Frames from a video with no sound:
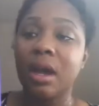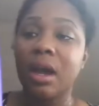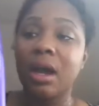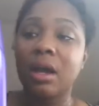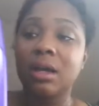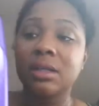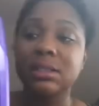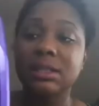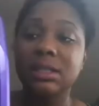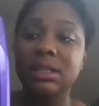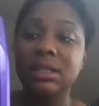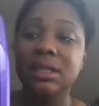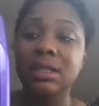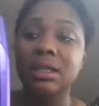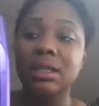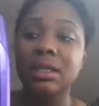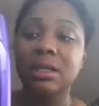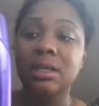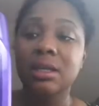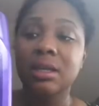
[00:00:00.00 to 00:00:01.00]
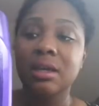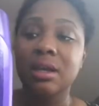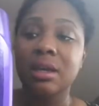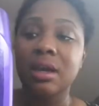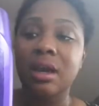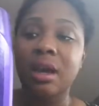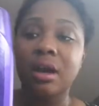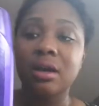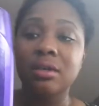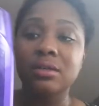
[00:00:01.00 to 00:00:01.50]
Aussie
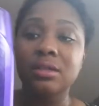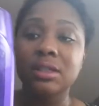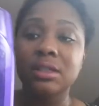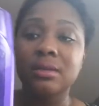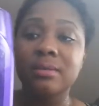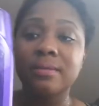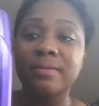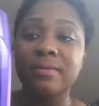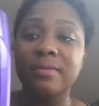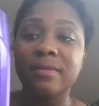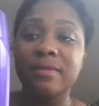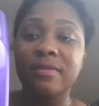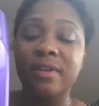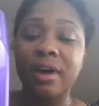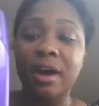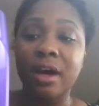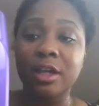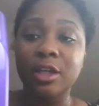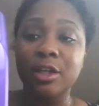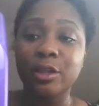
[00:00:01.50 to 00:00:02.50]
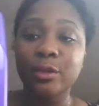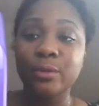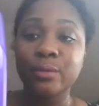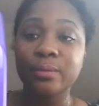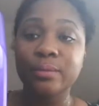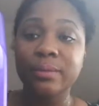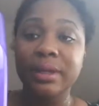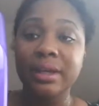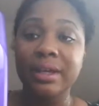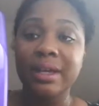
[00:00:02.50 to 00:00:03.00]
Awesome
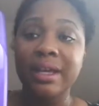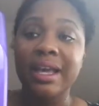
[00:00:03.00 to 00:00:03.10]
Volume,